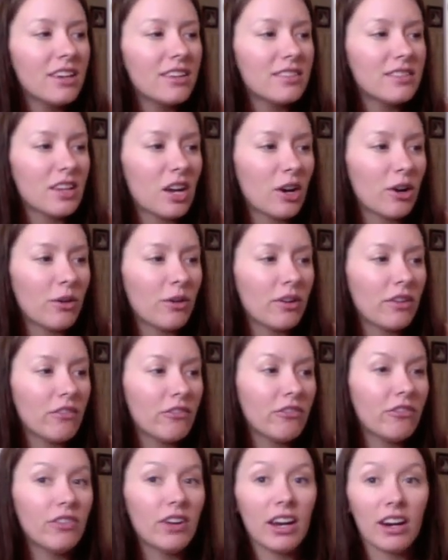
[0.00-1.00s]
So
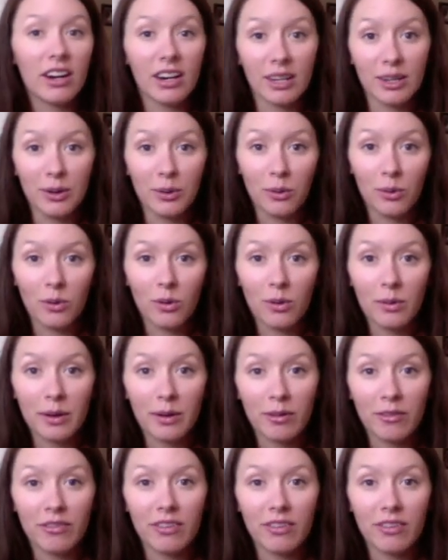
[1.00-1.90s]
very cool. We were